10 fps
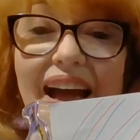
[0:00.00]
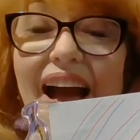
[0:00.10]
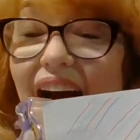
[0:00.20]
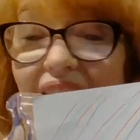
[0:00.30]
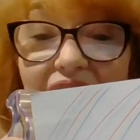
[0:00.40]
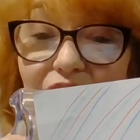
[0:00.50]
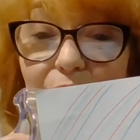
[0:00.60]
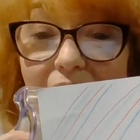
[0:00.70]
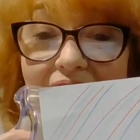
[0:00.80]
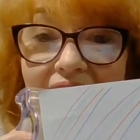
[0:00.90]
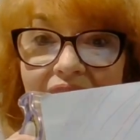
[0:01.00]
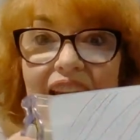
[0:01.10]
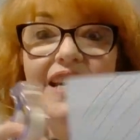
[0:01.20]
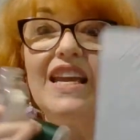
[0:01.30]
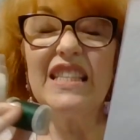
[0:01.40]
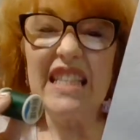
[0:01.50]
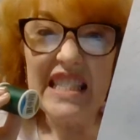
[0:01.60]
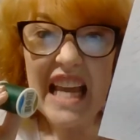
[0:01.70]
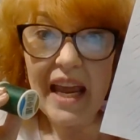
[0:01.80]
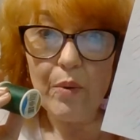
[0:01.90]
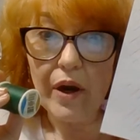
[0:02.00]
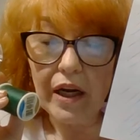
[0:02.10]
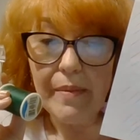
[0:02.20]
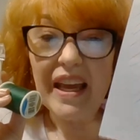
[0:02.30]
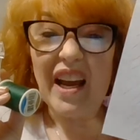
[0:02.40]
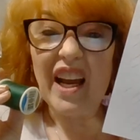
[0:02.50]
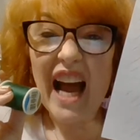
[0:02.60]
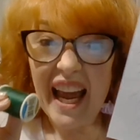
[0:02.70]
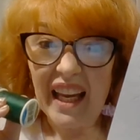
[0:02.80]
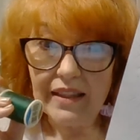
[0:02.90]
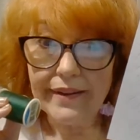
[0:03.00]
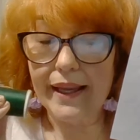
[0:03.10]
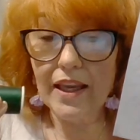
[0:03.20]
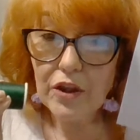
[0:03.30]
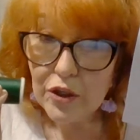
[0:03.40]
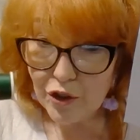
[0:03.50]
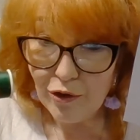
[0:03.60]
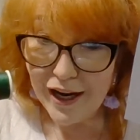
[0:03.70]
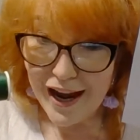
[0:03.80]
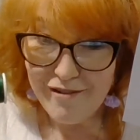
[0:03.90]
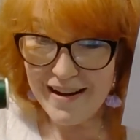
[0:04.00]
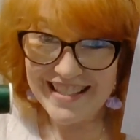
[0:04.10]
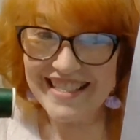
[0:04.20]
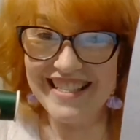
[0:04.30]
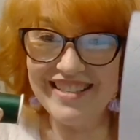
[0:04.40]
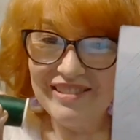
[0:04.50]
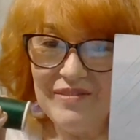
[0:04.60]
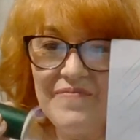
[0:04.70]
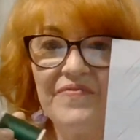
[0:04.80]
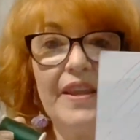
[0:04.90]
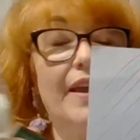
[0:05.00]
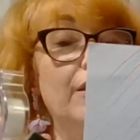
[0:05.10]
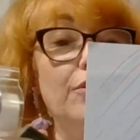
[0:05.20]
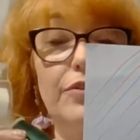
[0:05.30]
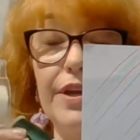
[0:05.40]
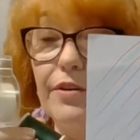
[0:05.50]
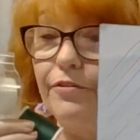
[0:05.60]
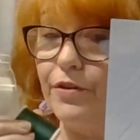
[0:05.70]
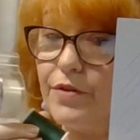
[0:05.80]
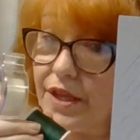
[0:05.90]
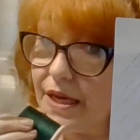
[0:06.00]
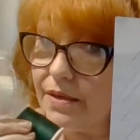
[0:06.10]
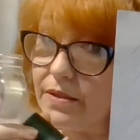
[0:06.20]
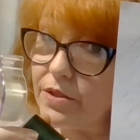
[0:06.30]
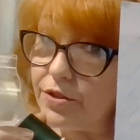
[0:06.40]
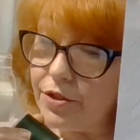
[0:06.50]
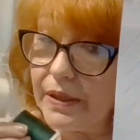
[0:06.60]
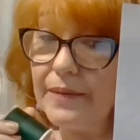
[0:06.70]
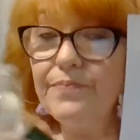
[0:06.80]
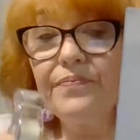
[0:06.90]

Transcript: Hi everyone! Today we're going to make a kite like in the story I read to you. You need a few things to do it.